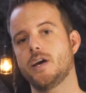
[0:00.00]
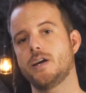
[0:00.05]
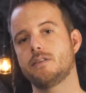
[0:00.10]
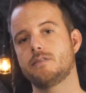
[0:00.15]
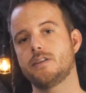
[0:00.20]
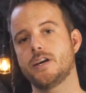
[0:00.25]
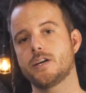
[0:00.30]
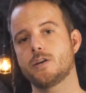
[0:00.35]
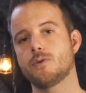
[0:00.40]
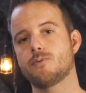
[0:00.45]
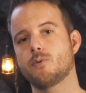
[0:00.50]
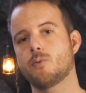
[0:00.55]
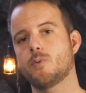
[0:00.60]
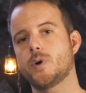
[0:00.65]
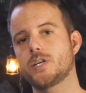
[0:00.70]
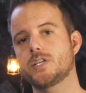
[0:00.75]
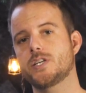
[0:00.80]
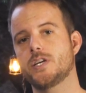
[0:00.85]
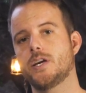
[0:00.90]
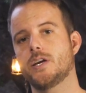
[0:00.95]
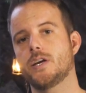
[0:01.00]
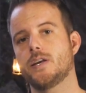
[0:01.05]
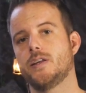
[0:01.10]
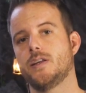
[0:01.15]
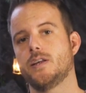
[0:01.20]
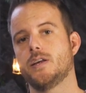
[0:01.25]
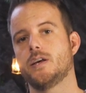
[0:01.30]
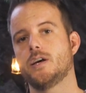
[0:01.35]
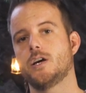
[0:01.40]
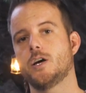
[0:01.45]
Hey, thank you for watching.
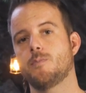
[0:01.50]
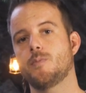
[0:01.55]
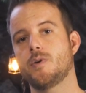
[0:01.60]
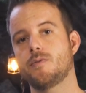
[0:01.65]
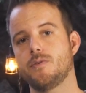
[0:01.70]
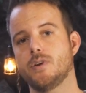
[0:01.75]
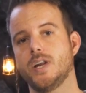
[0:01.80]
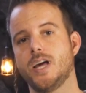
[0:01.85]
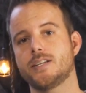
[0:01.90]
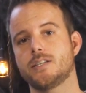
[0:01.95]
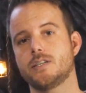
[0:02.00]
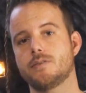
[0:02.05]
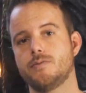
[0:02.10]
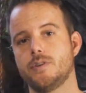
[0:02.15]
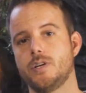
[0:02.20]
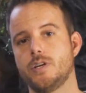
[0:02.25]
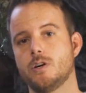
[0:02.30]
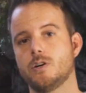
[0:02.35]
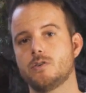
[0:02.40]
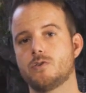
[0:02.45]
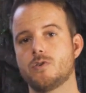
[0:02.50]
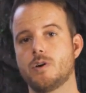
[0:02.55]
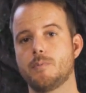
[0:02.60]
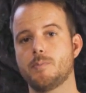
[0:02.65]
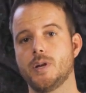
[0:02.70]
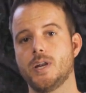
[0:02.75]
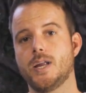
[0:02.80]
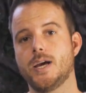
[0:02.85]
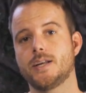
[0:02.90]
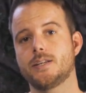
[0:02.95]
If you like this video,
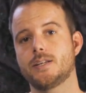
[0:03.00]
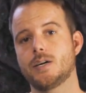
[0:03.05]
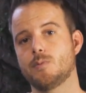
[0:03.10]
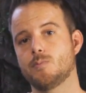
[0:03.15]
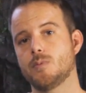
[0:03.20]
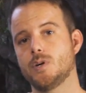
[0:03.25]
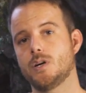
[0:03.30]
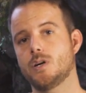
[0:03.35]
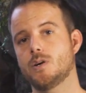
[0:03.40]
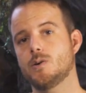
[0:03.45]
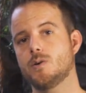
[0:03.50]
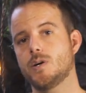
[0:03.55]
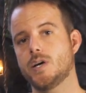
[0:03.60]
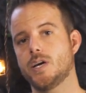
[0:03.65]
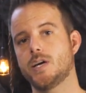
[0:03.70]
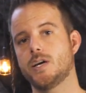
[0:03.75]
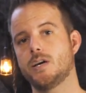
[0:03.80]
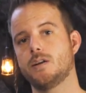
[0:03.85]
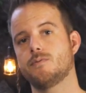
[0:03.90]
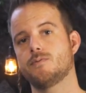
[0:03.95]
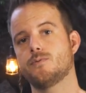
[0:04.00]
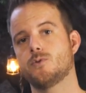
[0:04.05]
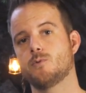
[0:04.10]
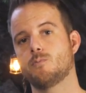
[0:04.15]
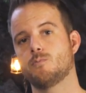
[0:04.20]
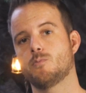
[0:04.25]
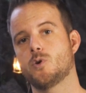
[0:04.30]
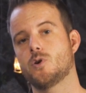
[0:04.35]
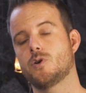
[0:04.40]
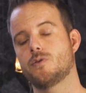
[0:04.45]
drop a like down below, and for
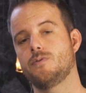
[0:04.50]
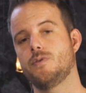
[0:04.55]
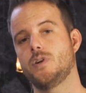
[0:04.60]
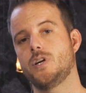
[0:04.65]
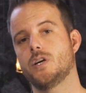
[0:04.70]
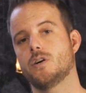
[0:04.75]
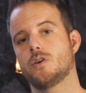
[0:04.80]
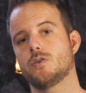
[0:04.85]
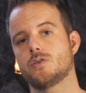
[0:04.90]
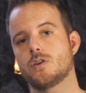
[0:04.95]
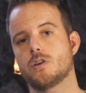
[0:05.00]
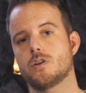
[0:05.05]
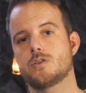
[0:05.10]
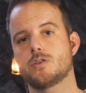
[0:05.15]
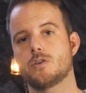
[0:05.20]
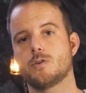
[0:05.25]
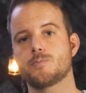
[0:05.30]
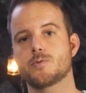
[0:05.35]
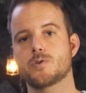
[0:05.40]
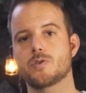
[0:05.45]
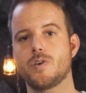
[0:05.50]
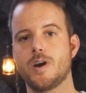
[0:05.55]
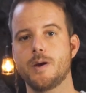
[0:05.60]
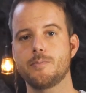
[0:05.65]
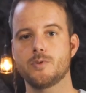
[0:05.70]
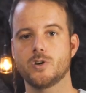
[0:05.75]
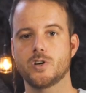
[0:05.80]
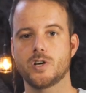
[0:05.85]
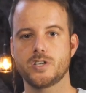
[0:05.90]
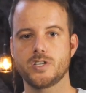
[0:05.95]
more videos,
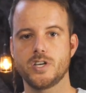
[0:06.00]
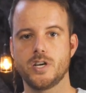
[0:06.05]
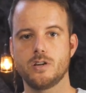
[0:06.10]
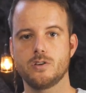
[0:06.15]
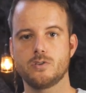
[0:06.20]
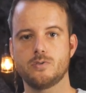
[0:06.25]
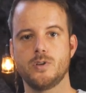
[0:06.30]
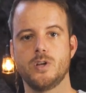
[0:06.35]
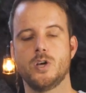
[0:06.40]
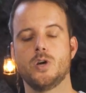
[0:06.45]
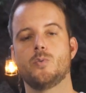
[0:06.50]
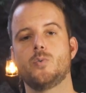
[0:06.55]
subscribe to our channel.